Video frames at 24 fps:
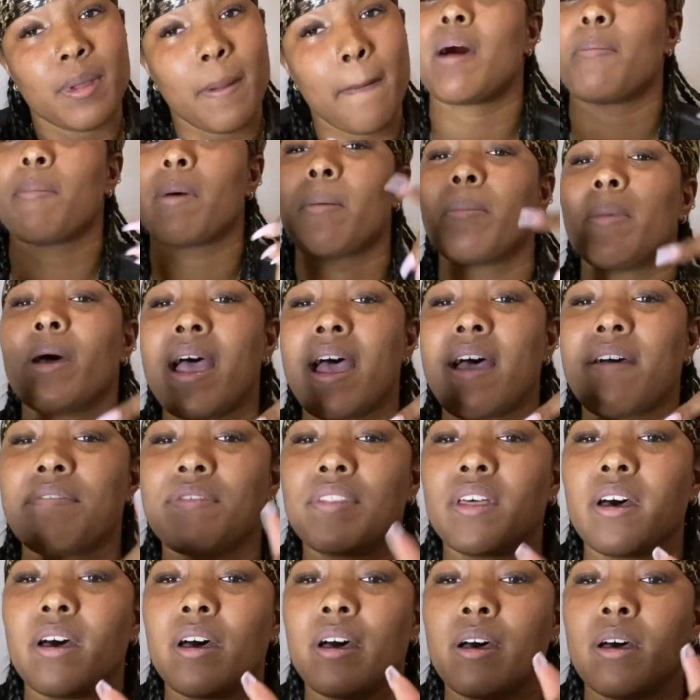I'm gonna
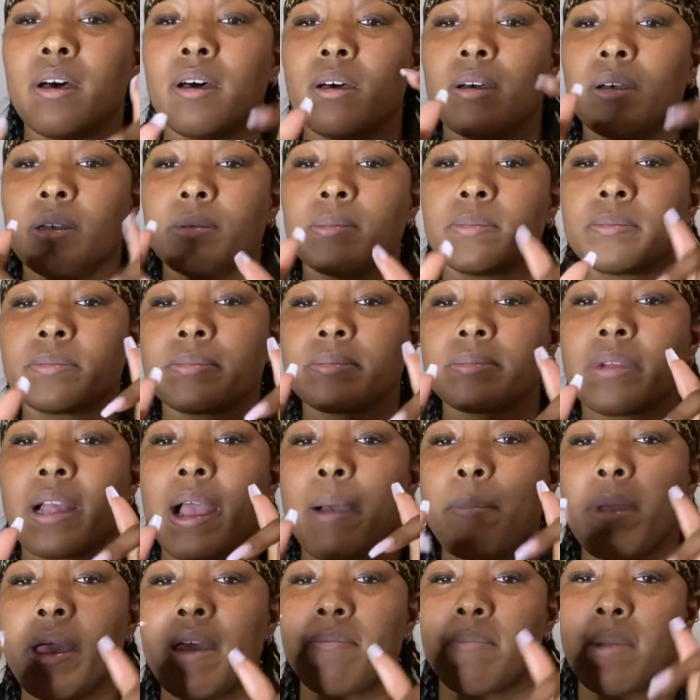
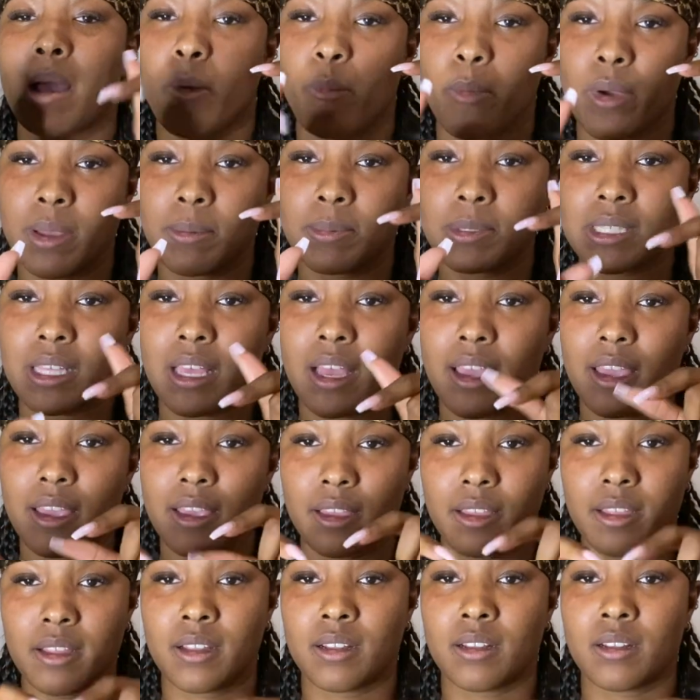have my
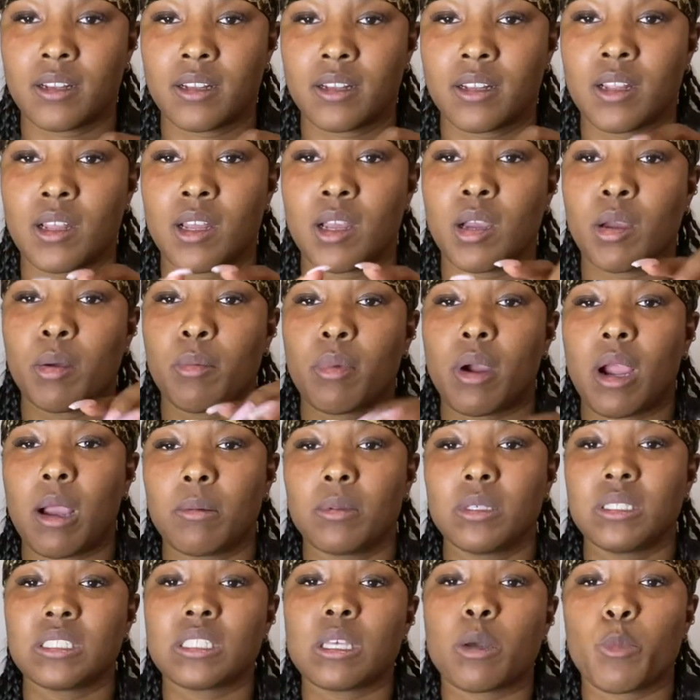website
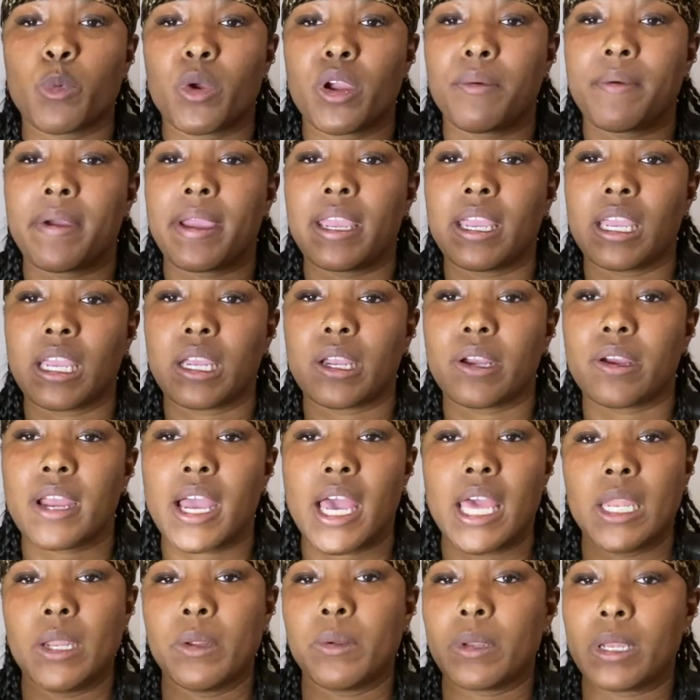probably somewhere right here.
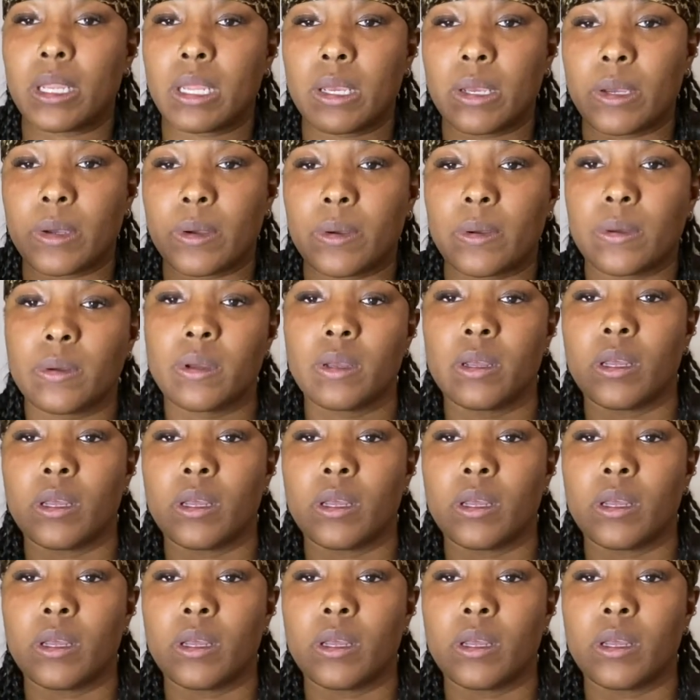I don't know.